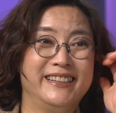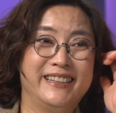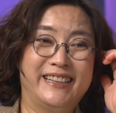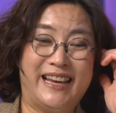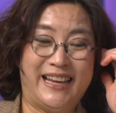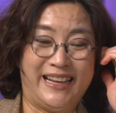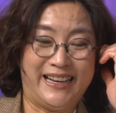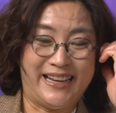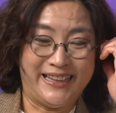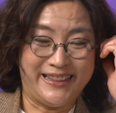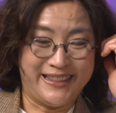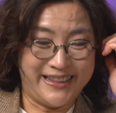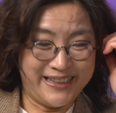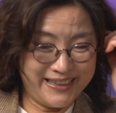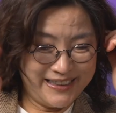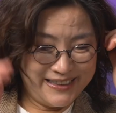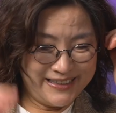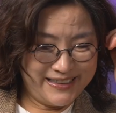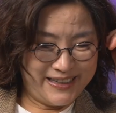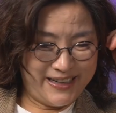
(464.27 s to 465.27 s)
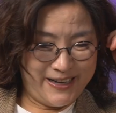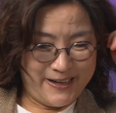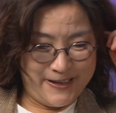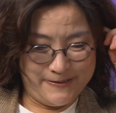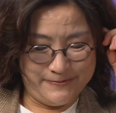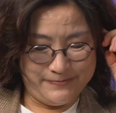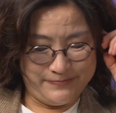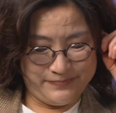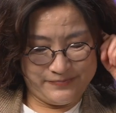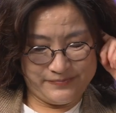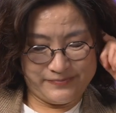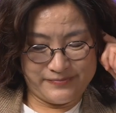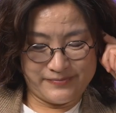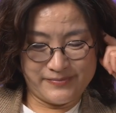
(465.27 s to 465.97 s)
And I think the